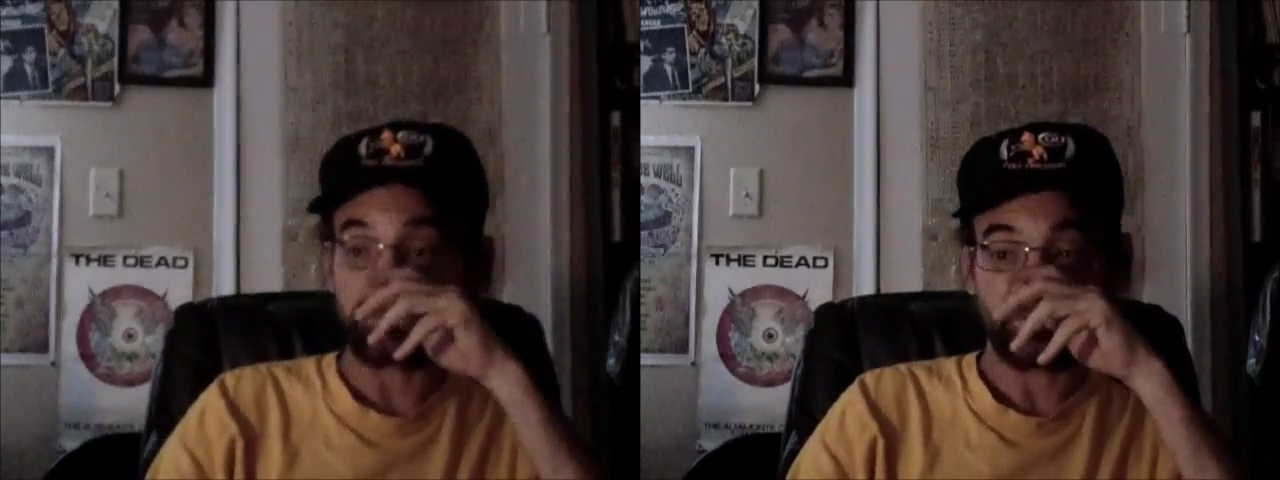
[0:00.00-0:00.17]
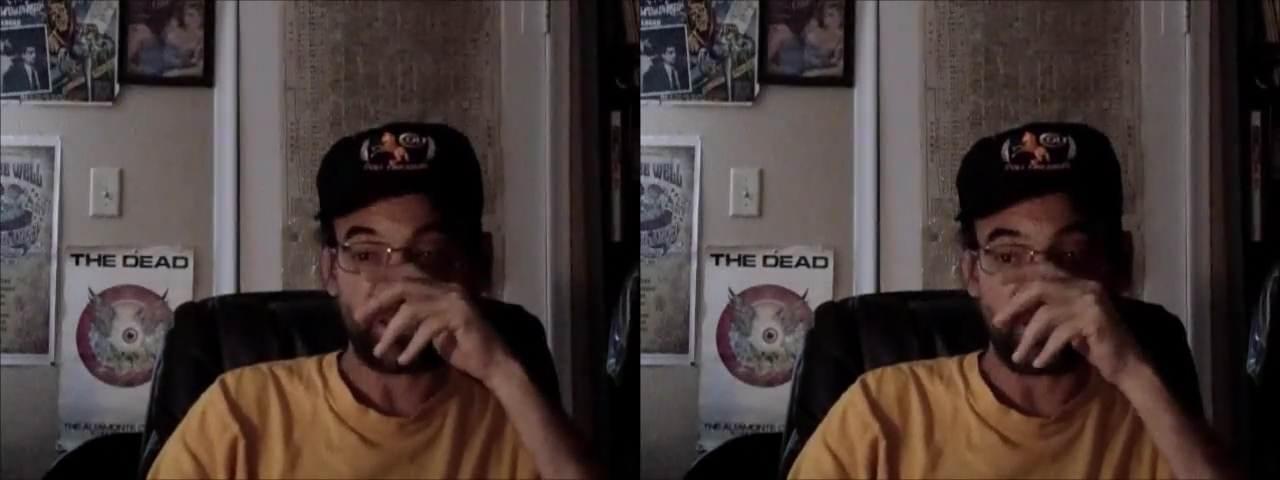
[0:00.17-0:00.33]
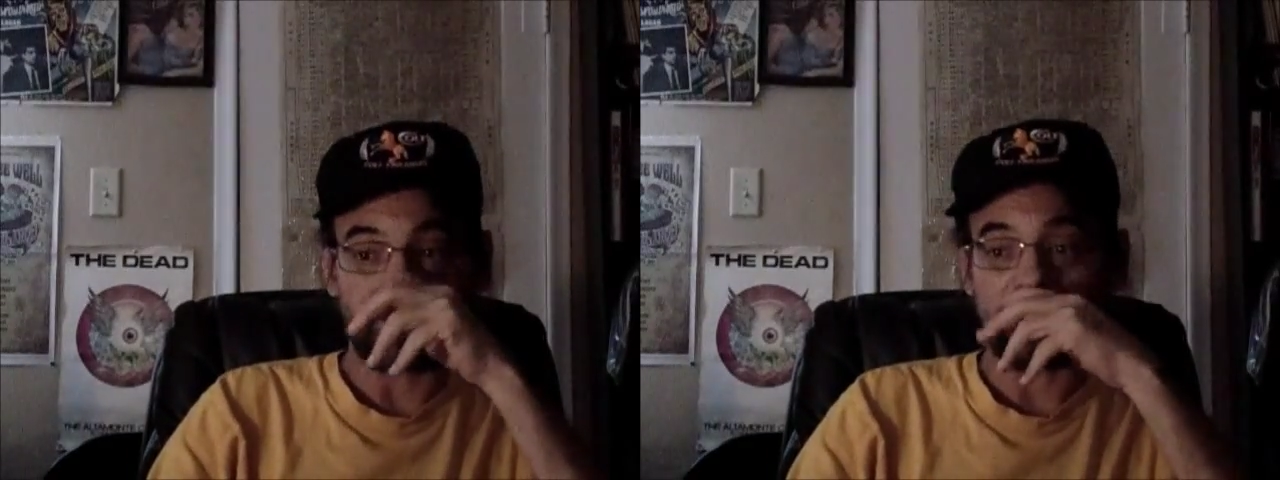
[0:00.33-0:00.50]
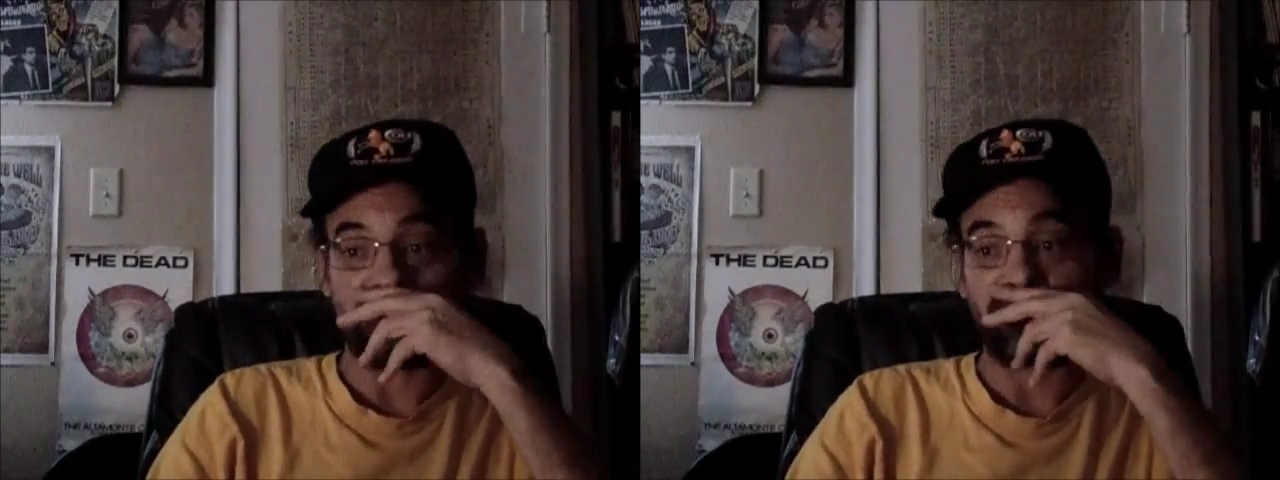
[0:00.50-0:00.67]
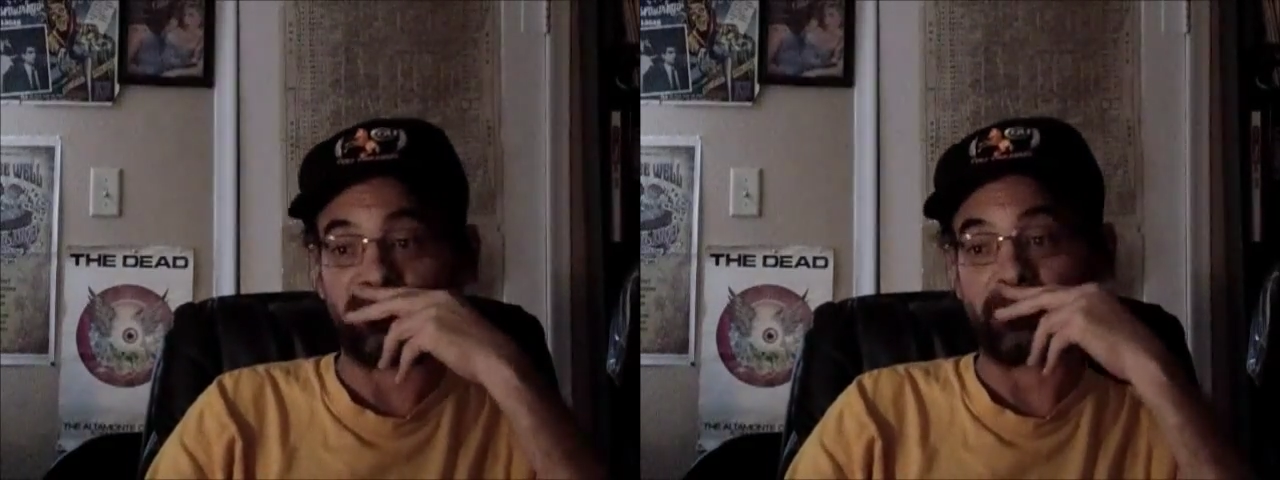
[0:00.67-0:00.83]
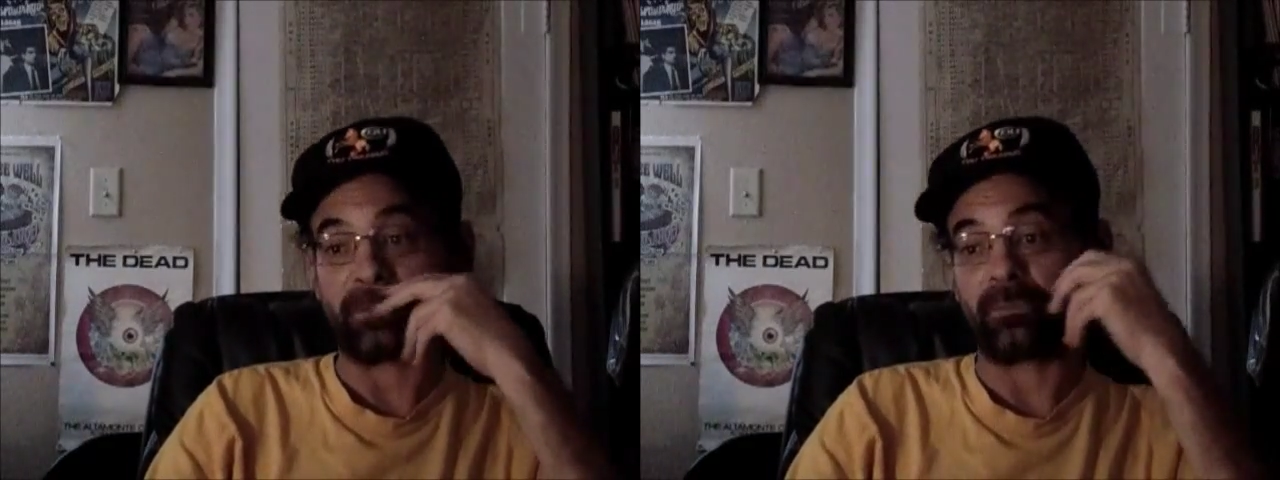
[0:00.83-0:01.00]
taking
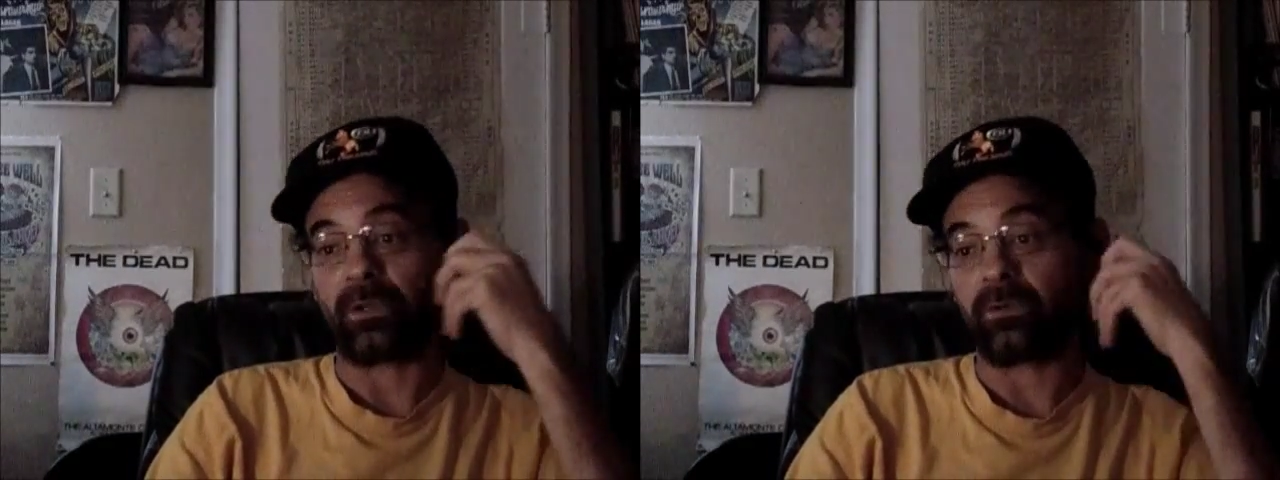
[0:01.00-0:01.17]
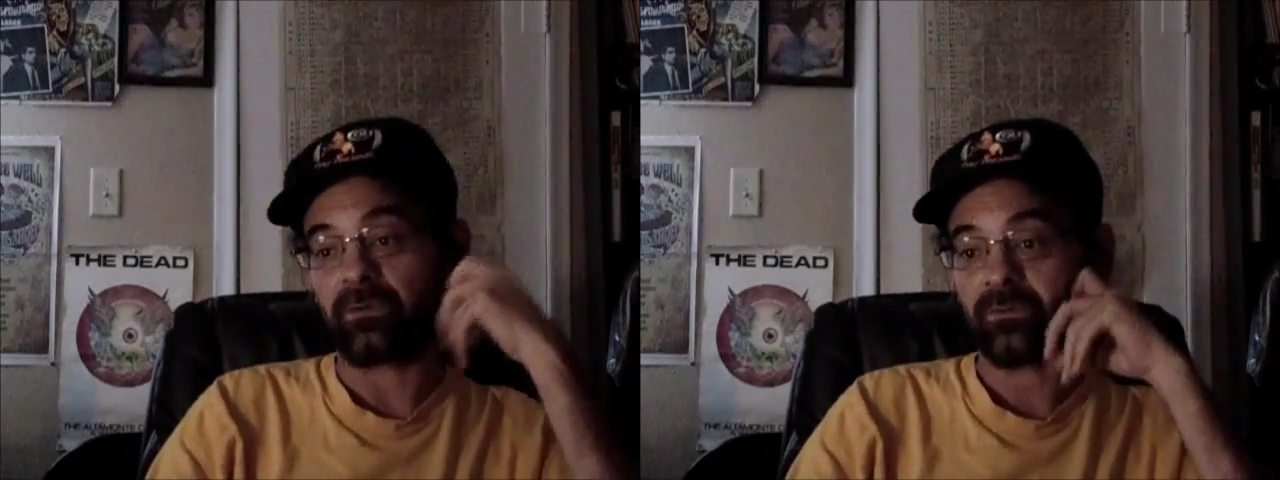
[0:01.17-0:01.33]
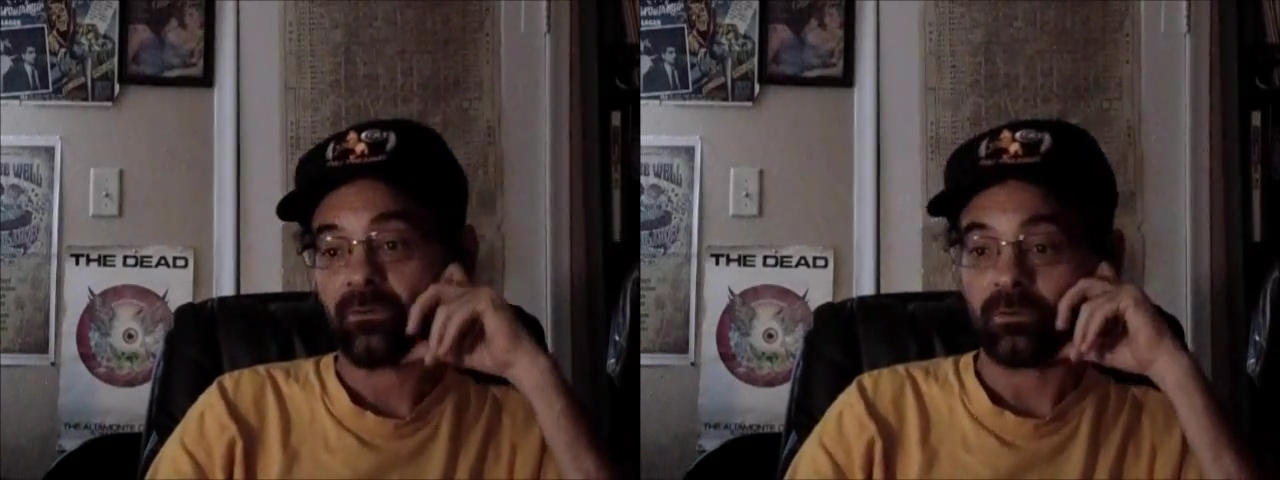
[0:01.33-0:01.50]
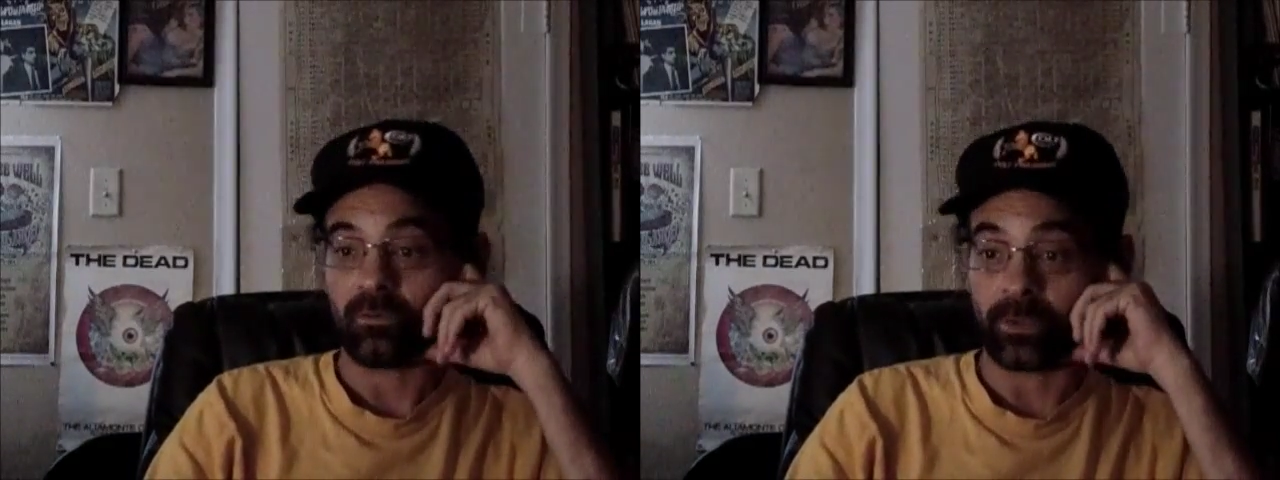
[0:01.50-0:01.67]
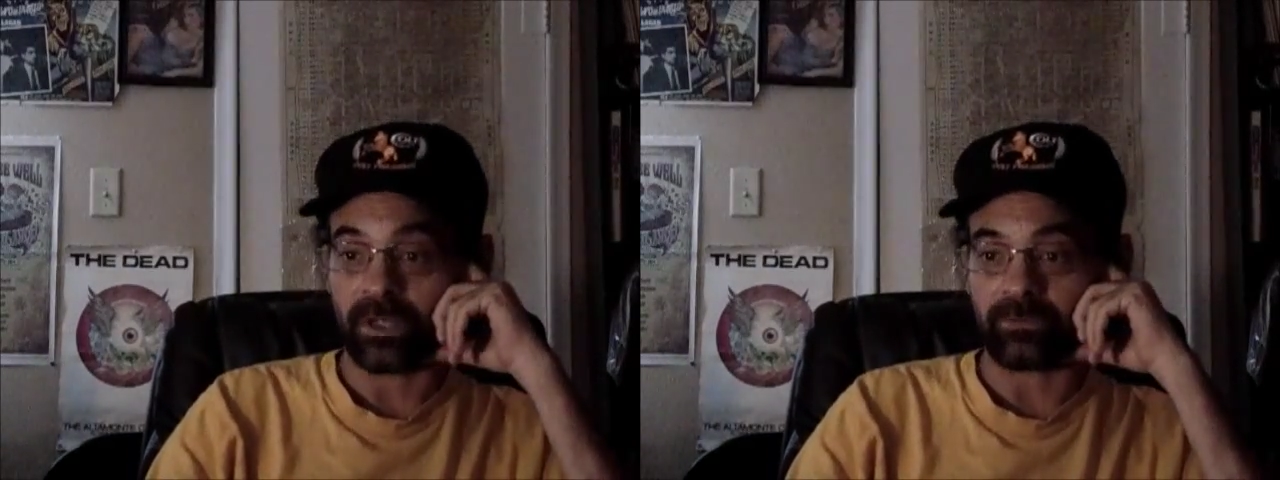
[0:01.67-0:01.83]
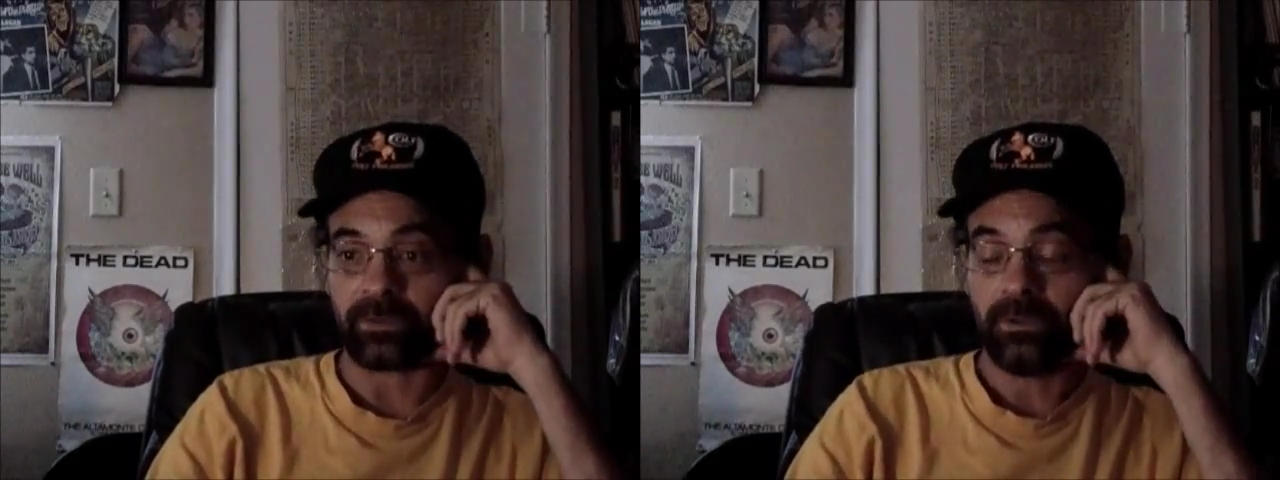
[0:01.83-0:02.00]
pharmaceutical drugs or
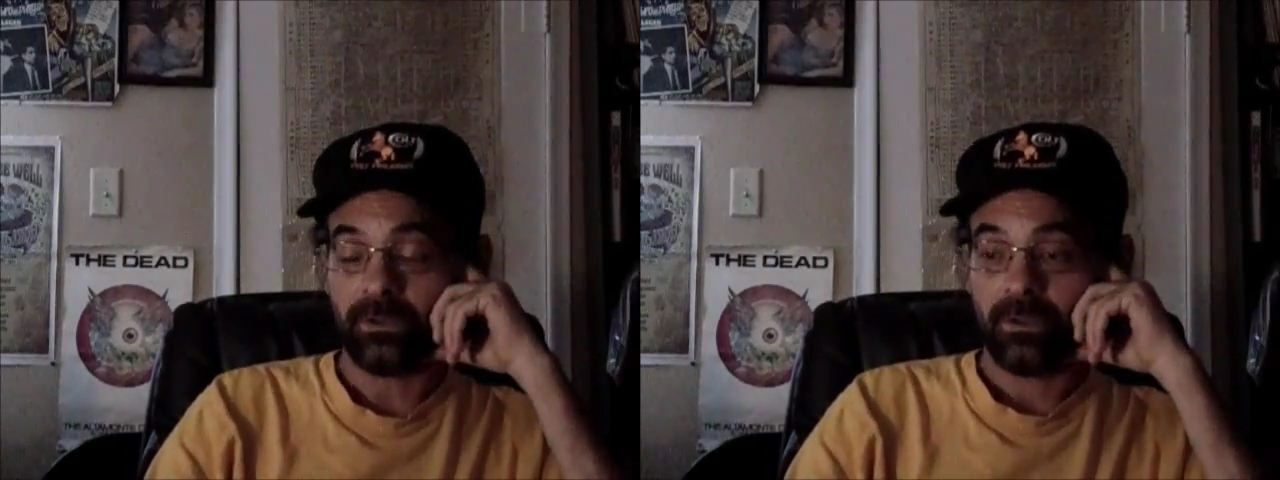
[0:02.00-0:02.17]
whatever.